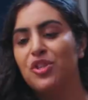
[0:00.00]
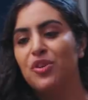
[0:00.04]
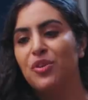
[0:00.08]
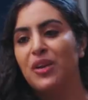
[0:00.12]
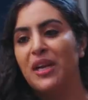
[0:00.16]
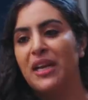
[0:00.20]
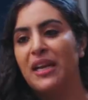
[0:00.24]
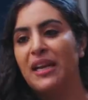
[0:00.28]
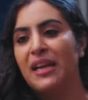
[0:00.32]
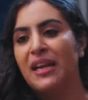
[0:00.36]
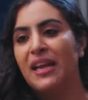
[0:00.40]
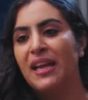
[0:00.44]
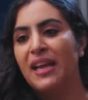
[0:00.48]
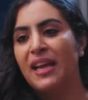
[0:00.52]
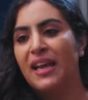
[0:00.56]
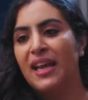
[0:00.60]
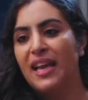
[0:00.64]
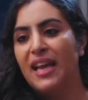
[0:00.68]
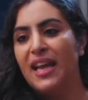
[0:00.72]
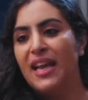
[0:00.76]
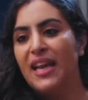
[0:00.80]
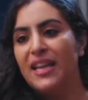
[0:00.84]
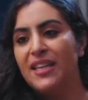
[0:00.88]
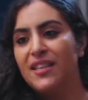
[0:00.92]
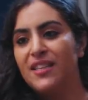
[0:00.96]
during
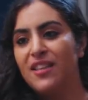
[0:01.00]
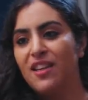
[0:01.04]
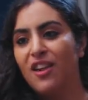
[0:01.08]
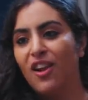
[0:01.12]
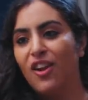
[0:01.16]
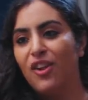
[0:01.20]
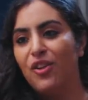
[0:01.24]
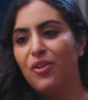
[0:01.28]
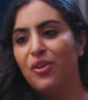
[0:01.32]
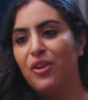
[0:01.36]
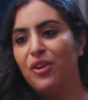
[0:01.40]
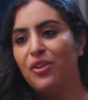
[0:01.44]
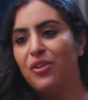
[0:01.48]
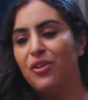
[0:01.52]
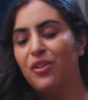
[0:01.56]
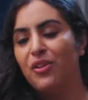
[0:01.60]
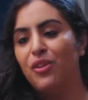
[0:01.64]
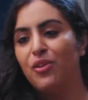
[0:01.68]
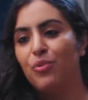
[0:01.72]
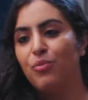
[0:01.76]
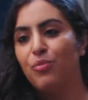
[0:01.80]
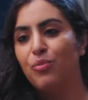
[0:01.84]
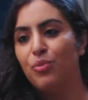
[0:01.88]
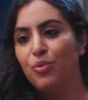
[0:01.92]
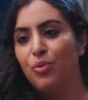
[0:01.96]
its
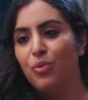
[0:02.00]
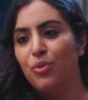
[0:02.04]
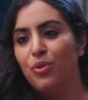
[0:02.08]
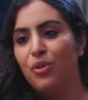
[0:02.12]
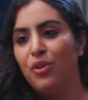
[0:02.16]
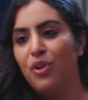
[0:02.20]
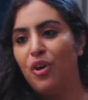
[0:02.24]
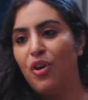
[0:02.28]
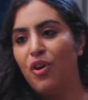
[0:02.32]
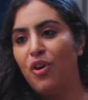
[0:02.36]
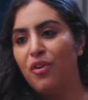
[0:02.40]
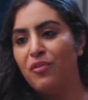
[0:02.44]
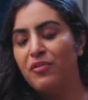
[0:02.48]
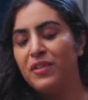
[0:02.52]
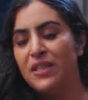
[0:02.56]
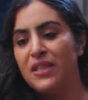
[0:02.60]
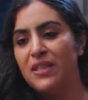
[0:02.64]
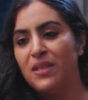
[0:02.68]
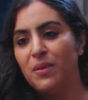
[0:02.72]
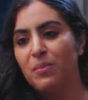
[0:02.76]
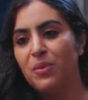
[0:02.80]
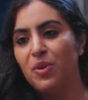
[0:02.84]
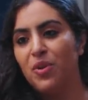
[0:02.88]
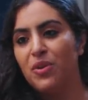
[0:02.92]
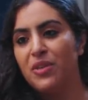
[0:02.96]
colonial rule of the
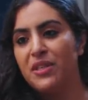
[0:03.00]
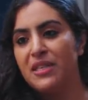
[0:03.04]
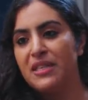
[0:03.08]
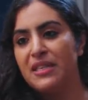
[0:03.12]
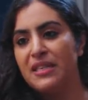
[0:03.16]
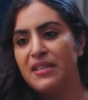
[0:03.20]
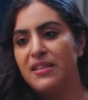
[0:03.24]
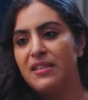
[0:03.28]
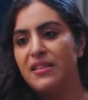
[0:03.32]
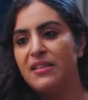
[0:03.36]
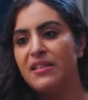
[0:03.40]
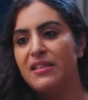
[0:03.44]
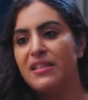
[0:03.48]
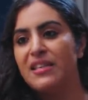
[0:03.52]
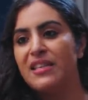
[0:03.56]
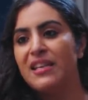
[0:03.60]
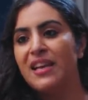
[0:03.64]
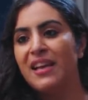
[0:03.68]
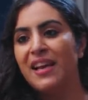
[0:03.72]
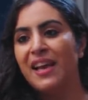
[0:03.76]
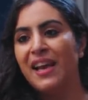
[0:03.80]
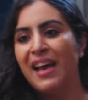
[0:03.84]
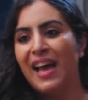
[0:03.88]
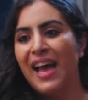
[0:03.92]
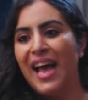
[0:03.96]
subcontinent
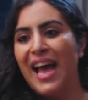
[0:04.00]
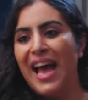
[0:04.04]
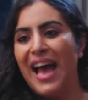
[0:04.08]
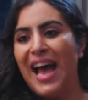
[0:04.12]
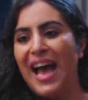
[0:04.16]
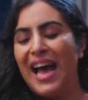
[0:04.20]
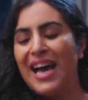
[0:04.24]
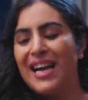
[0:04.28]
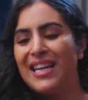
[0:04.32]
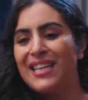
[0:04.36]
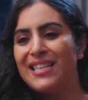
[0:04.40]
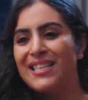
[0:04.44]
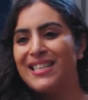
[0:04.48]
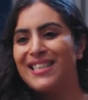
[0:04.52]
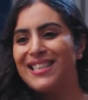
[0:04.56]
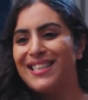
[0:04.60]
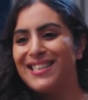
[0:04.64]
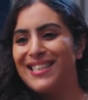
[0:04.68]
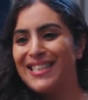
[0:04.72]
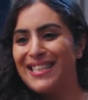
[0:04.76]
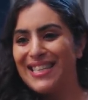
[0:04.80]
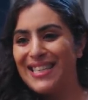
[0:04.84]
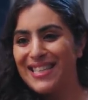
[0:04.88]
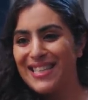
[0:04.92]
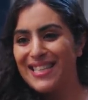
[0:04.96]
and
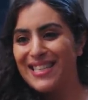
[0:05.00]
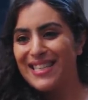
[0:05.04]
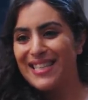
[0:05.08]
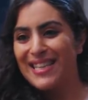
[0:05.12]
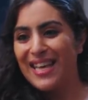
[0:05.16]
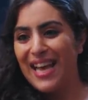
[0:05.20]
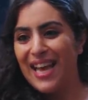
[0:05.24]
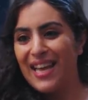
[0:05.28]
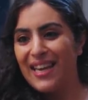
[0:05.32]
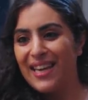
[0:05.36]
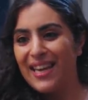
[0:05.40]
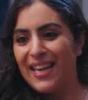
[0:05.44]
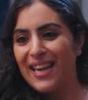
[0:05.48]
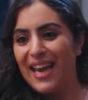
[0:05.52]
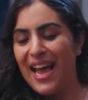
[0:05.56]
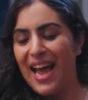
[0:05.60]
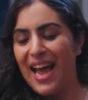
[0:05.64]
since then